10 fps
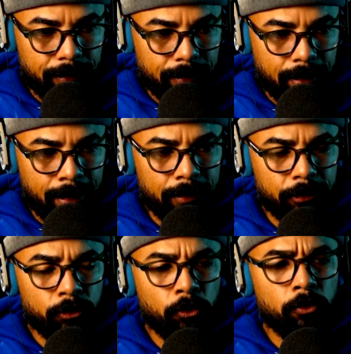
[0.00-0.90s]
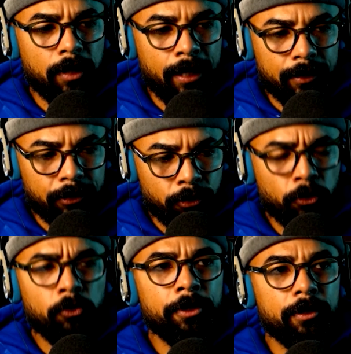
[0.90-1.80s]
Ellis
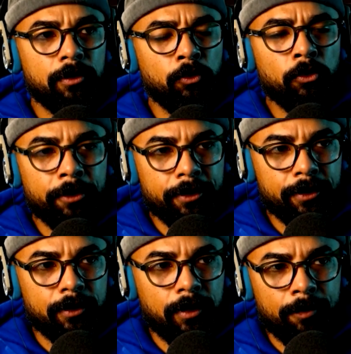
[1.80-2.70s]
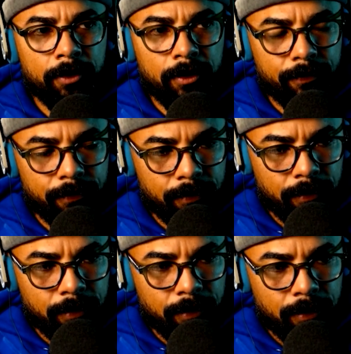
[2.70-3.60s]
Norbert, I believe,
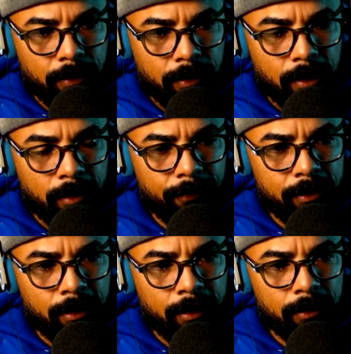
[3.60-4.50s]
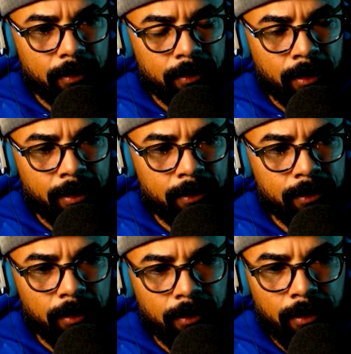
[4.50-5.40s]
out of his Science and
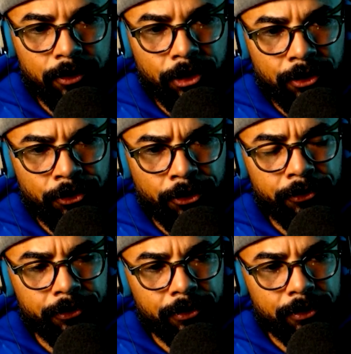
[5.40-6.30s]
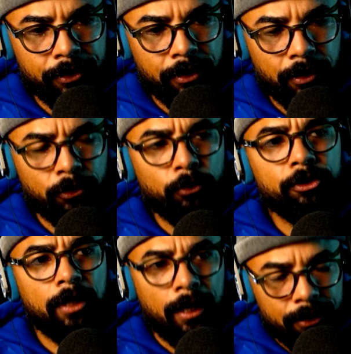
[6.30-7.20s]
Technology journals. The
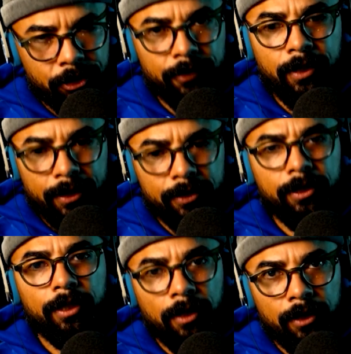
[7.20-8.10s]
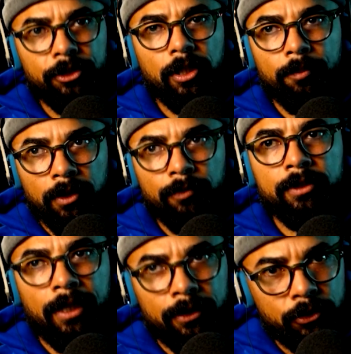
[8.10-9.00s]
Sociology of Science and Technology, I believe,
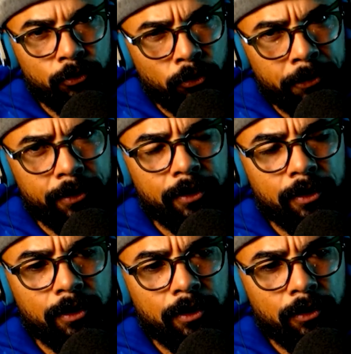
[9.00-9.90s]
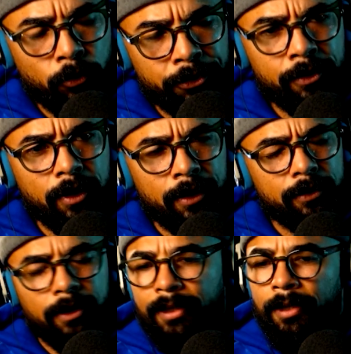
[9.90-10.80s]
was Ellis Norbert, Norton.
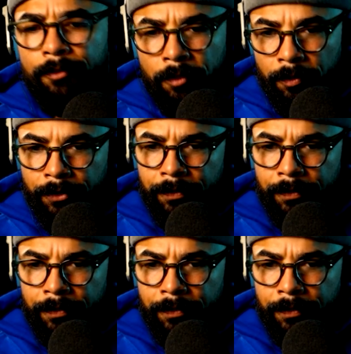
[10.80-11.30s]
I can't remember.